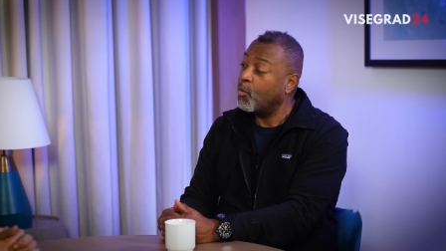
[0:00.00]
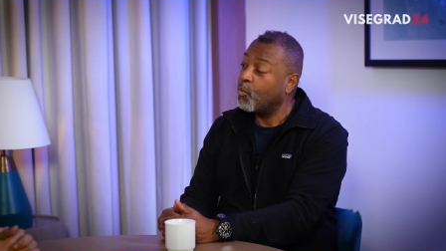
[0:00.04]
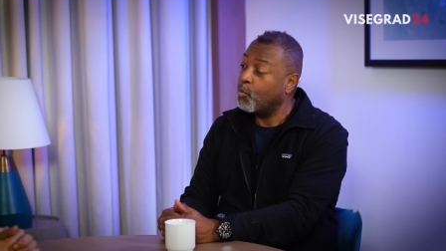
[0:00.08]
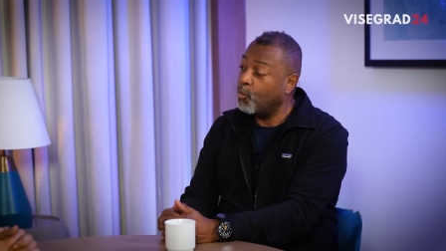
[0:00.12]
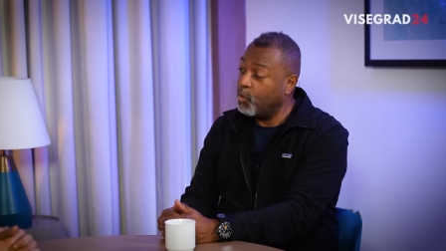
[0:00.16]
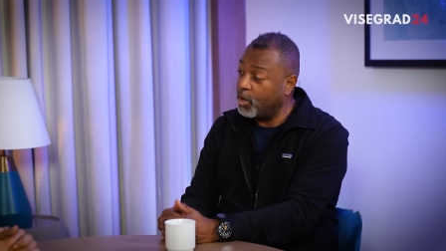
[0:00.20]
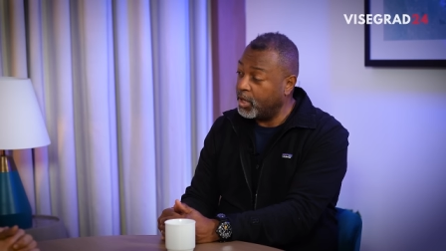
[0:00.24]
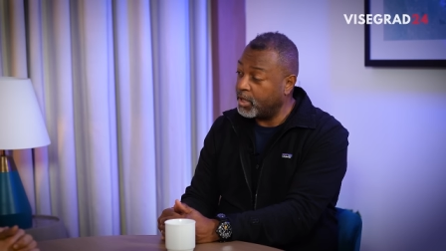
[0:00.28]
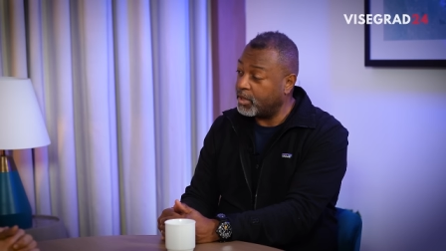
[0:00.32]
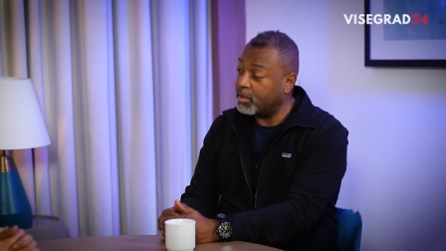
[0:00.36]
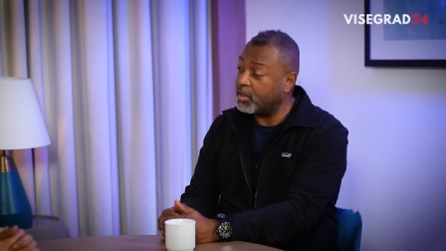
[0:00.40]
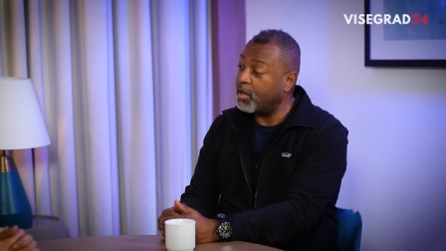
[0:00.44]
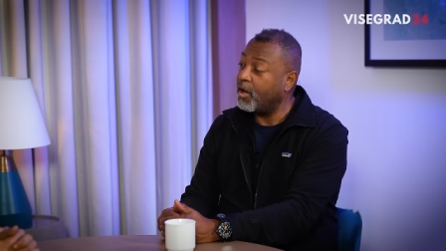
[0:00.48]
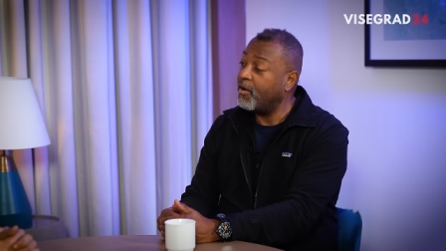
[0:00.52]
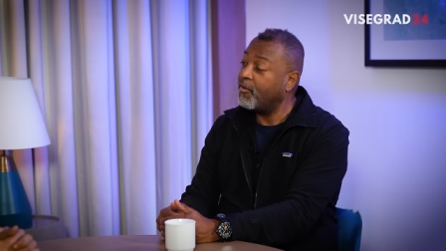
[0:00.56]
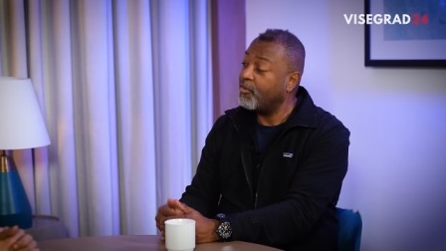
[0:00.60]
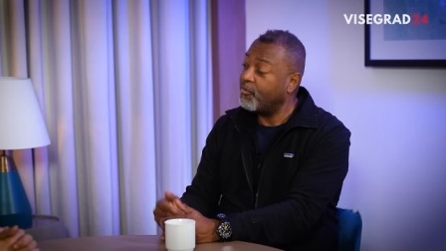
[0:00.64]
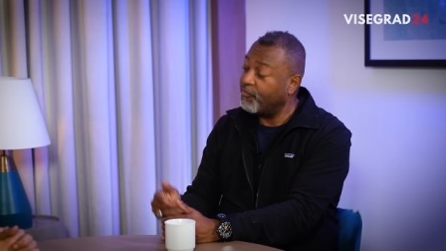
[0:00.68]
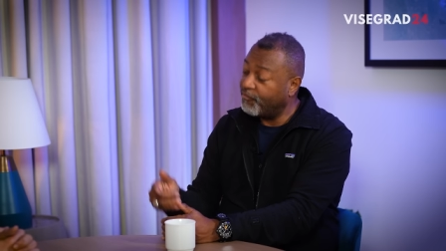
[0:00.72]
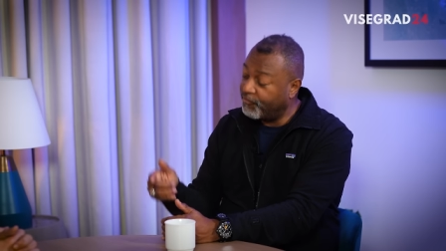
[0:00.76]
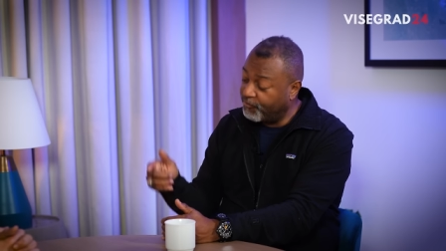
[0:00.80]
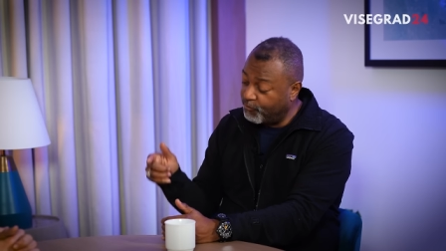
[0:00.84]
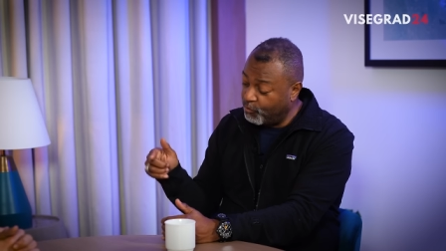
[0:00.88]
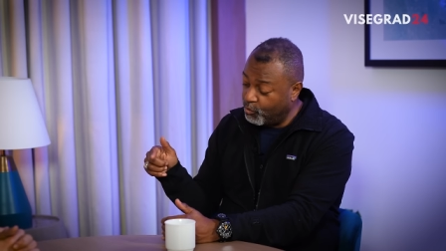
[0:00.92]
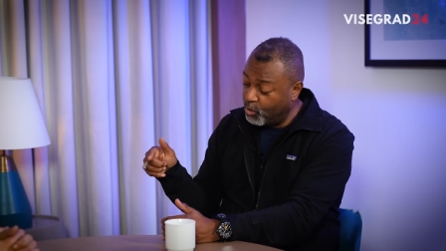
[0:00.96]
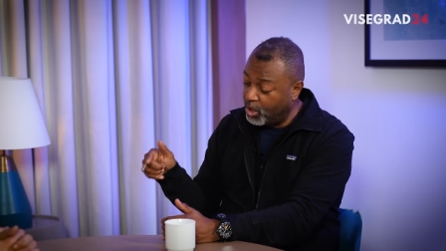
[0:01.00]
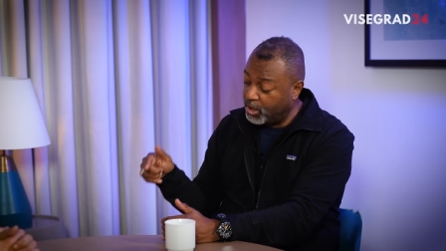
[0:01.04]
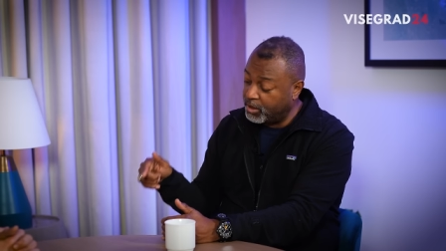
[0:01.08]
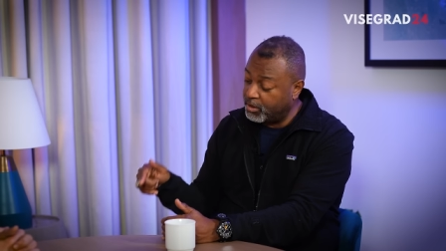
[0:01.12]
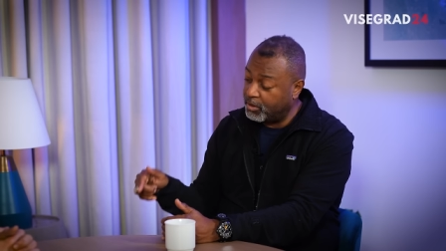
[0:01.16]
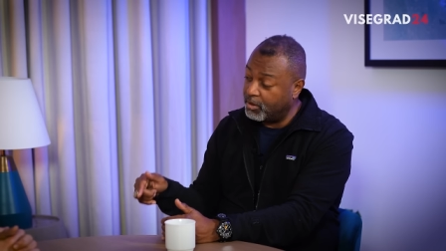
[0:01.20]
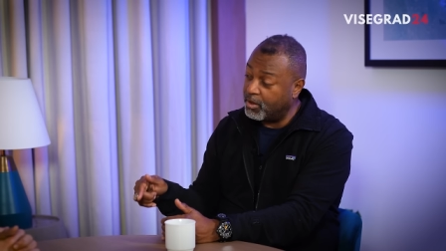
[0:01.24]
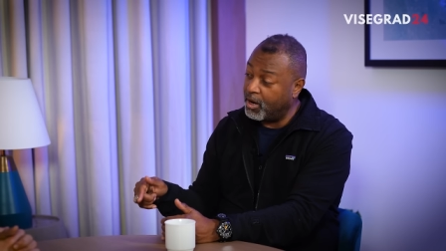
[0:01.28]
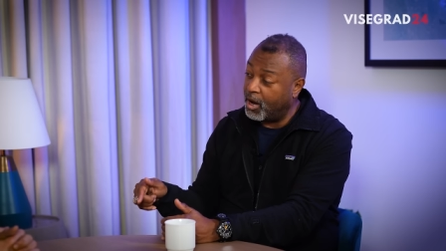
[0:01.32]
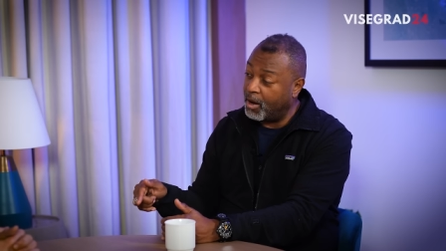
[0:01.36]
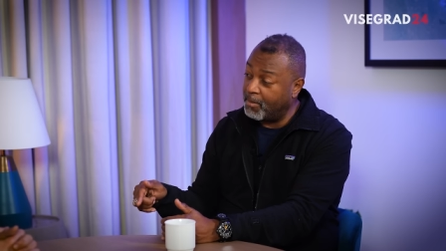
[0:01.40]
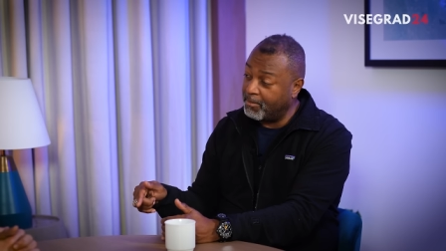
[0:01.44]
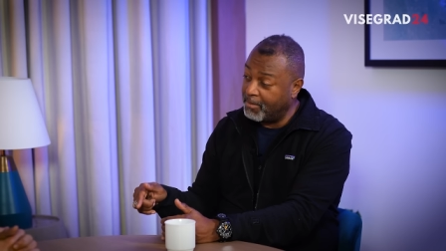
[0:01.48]
with
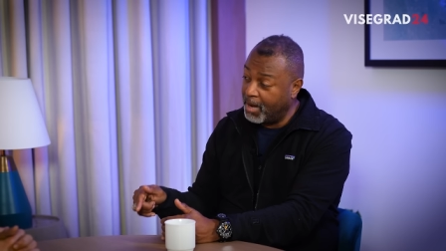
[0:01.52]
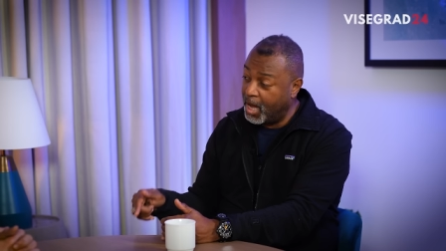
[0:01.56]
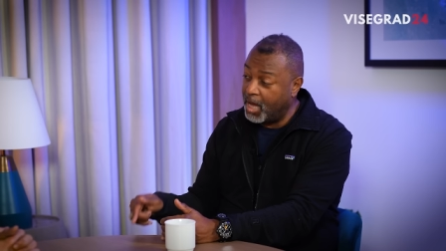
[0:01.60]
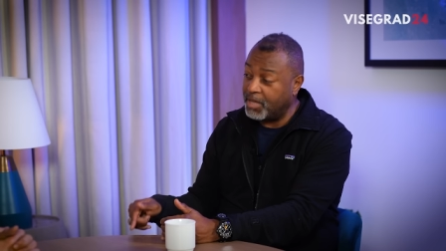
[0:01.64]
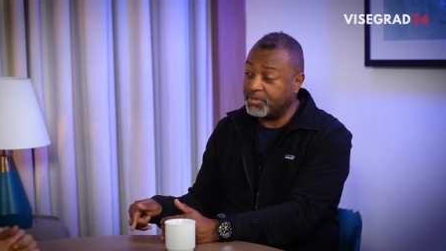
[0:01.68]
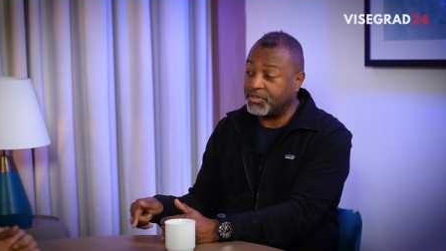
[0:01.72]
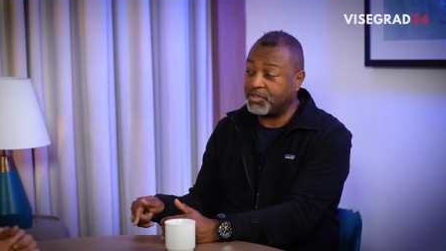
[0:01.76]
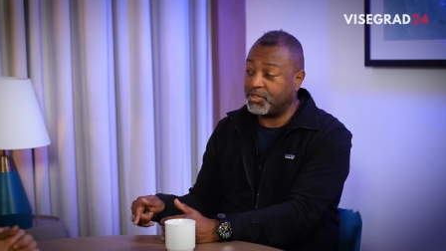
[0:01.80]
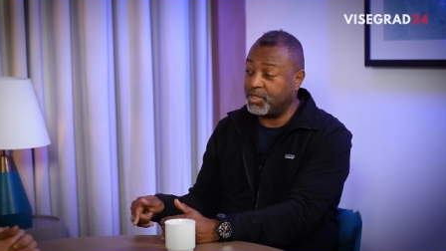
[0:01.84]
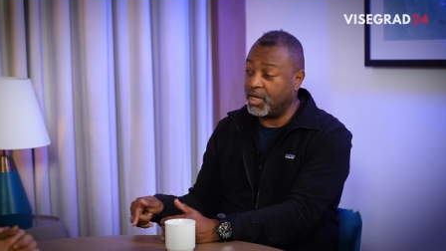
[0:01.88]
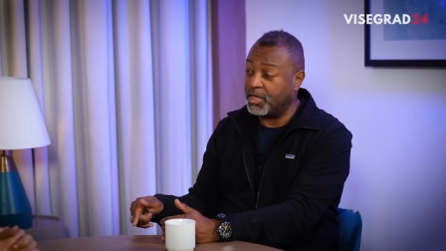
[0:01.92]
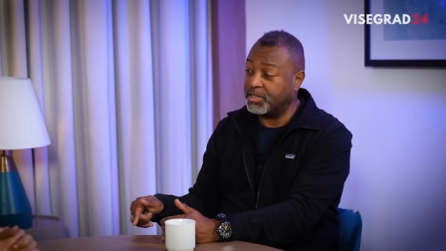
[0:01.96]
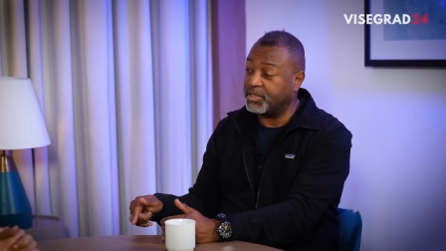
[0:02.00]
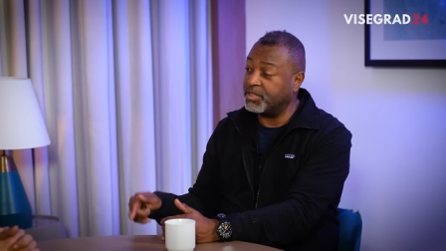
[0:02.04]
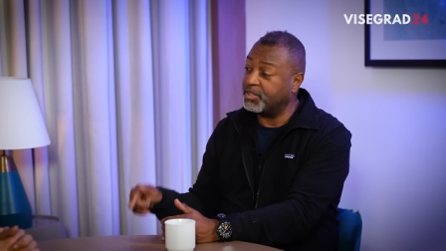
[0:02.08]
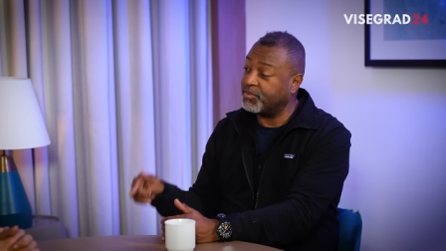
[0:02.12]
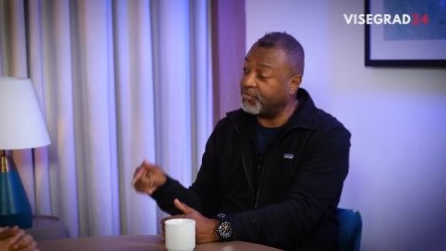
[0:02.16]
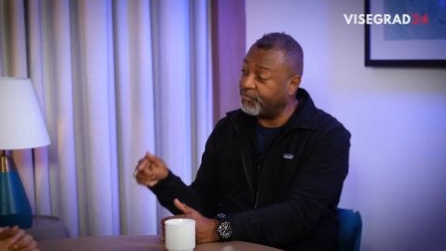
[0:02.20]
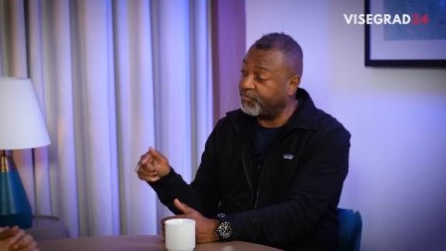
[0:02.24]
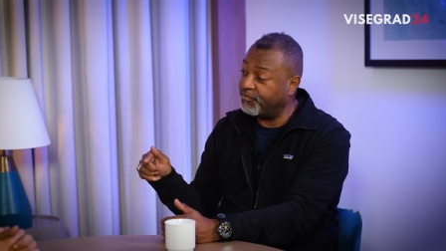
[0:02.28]
what Hamas says is